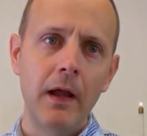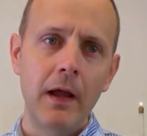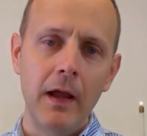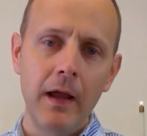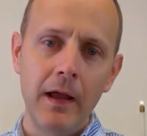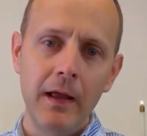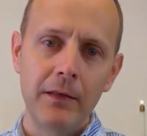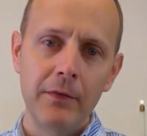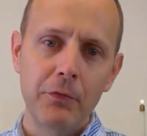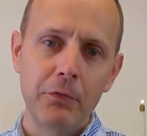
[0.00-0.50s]

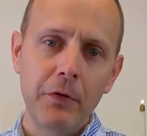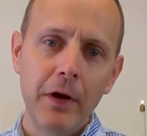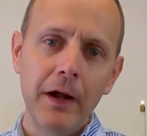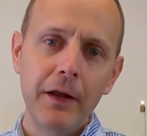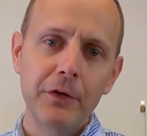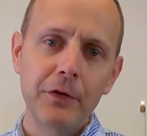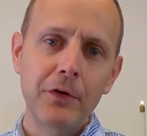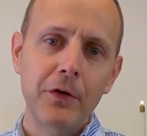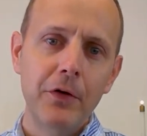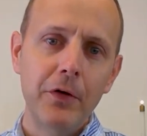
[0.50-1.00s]
And the
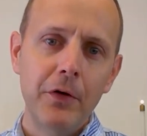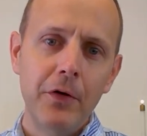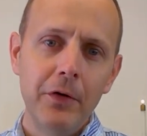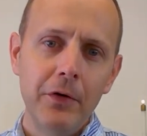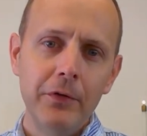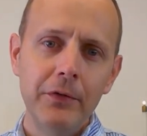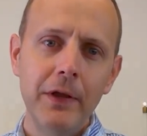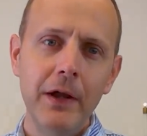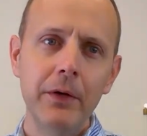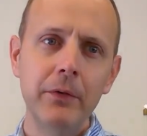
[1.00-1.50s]
writer
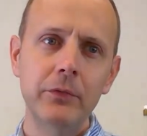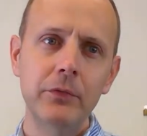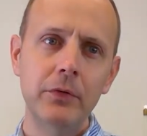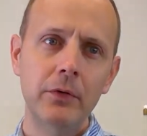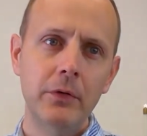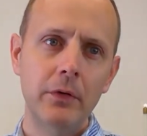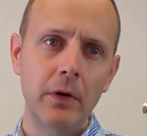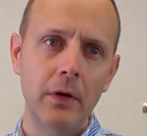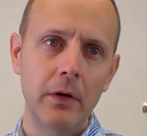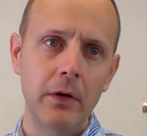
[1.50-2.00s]
called out
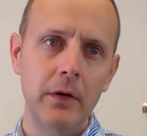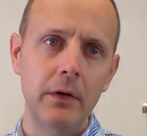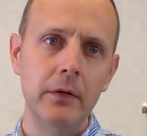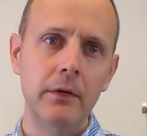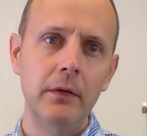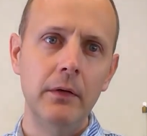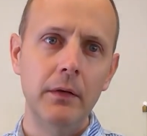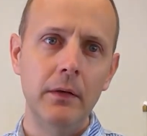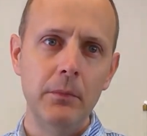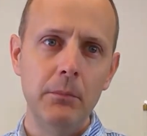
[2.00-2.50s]
to
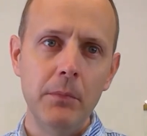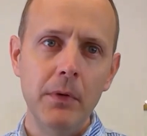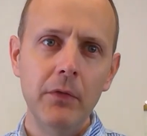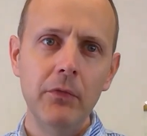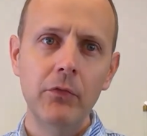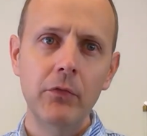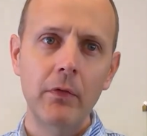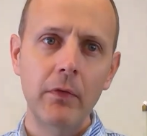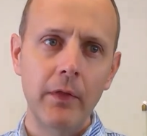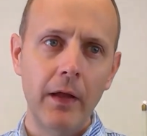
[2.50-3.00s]
God in the
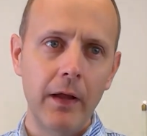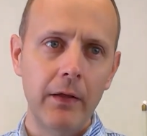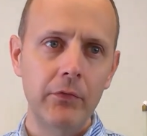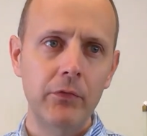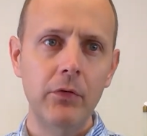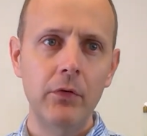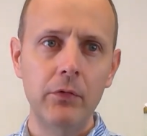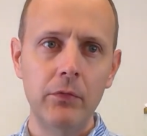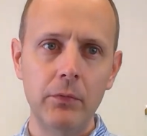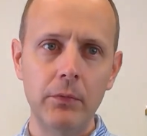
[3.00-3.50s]
midst of that
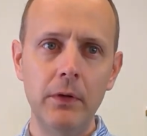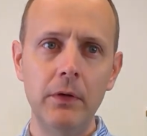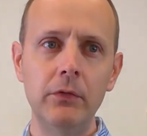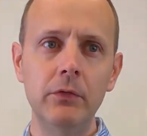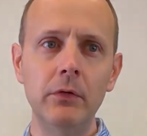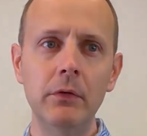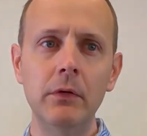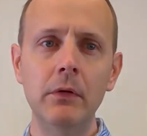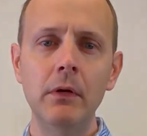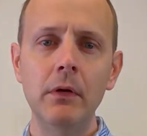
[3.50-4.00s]

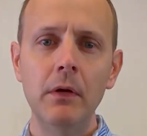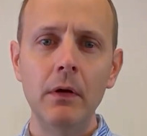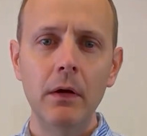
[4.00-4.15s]
situation.